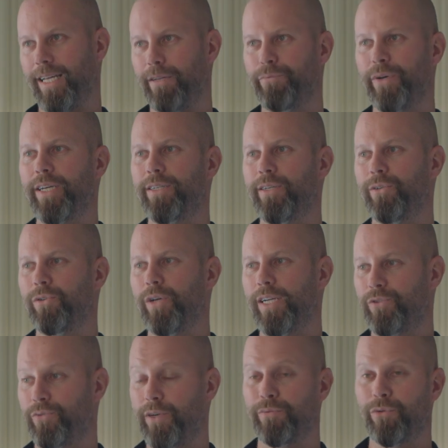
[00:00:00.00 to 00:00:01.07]
And if I go,
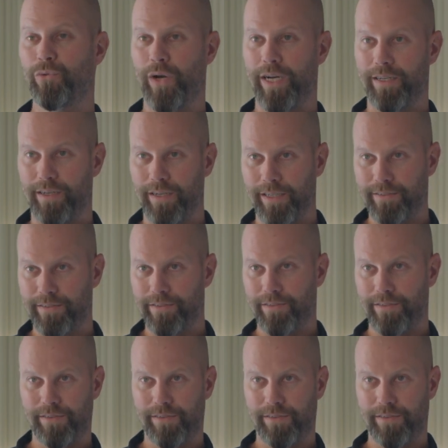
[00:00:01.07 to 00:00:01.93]
I travel quite a lot.